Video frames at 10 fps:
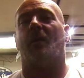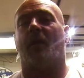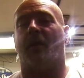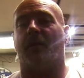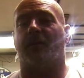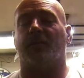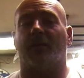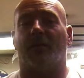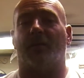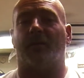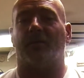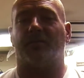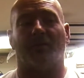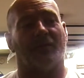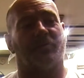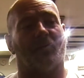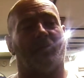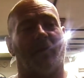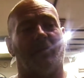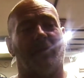And she looks over
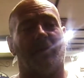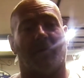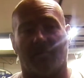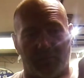at me, and I